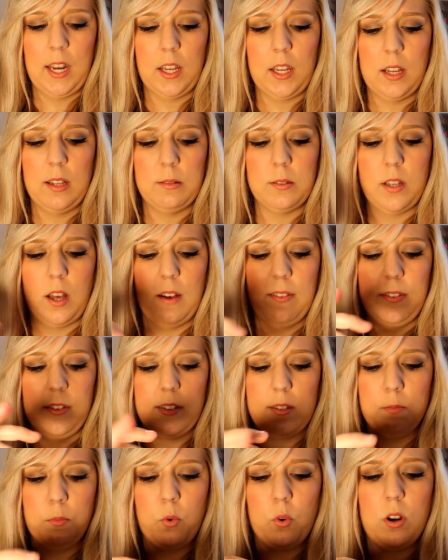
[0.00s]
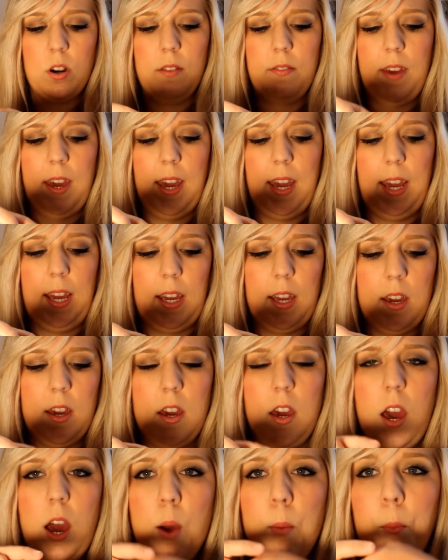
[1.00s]
of comes off as more of a
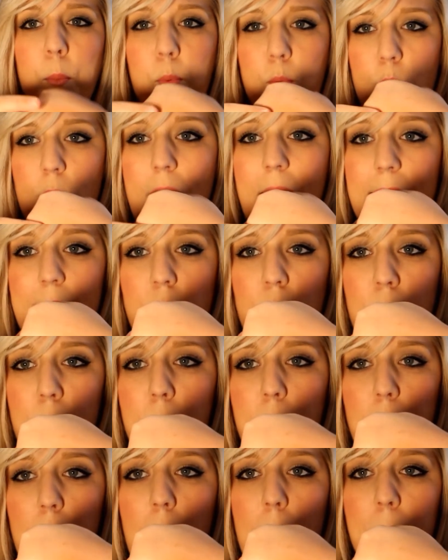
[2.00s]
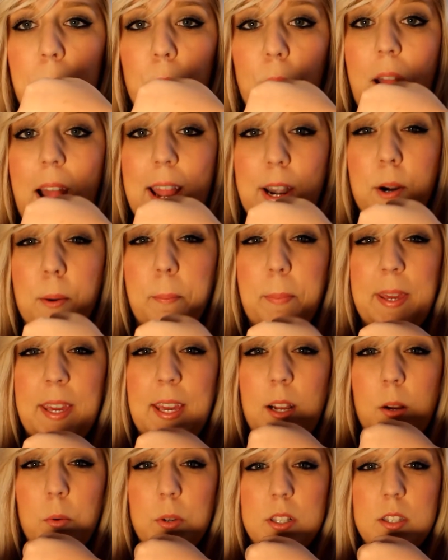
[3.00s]
brighter
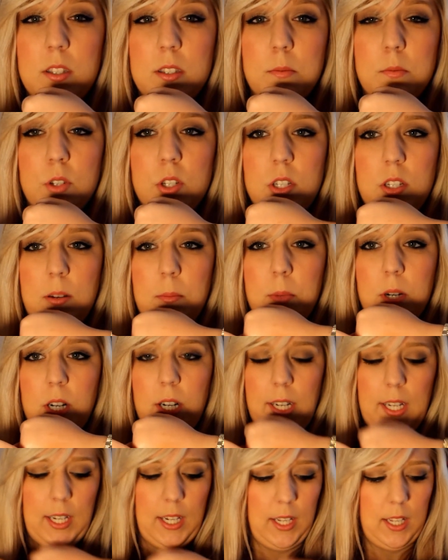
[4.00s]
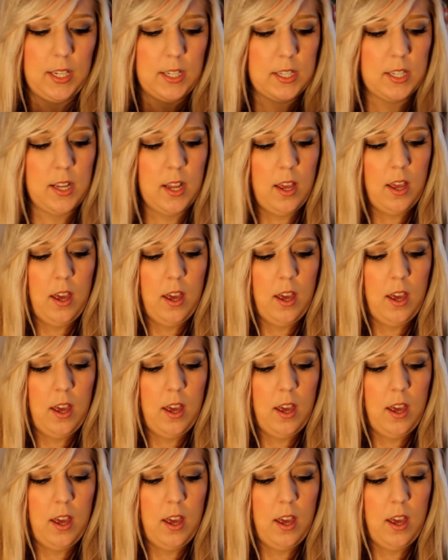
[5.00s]
pink with some shimmer in it.